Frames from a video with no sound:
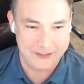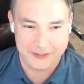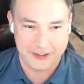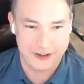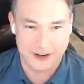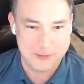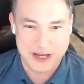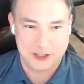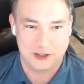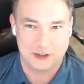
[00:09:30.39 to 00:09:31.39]
I feel her and my
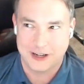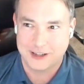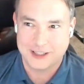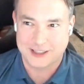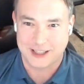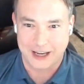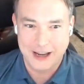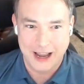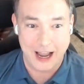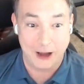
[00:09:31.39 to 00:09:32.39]
children are just like,
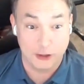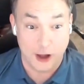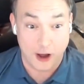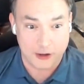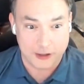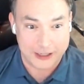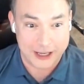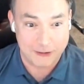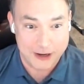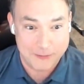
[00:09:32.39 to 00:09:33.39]
how long
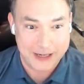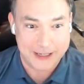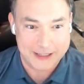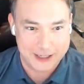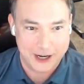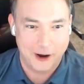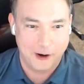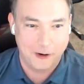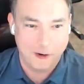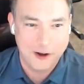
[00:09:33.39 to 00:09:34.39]
can we make it go?